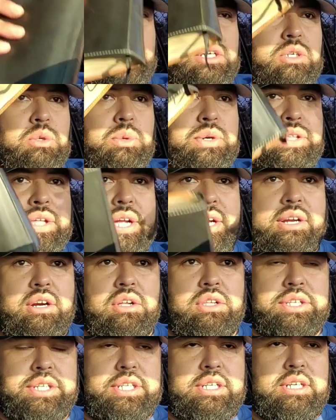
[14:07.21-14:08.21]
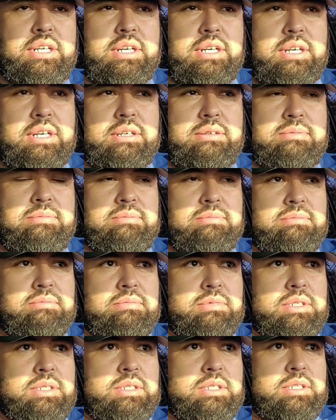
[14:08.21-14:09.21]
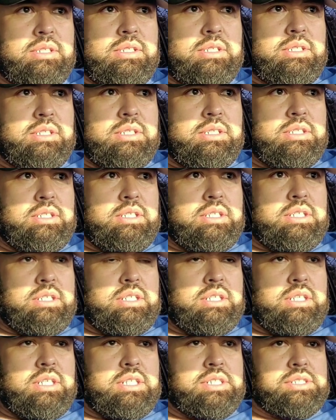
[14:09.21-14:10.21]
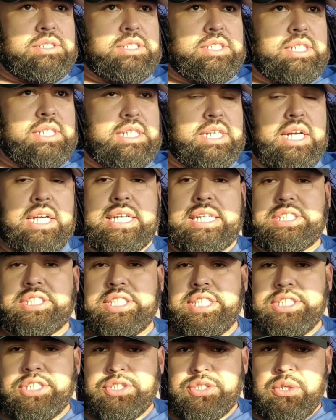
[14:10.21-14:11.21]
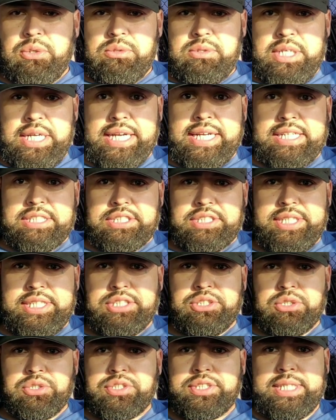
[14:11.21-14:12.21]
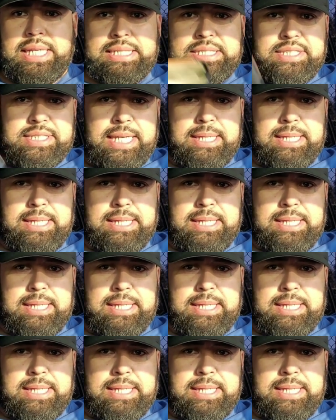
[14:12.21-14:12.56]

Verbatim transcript: I don't know what they call it. Uh, uh a cathedral, a cathedral, St.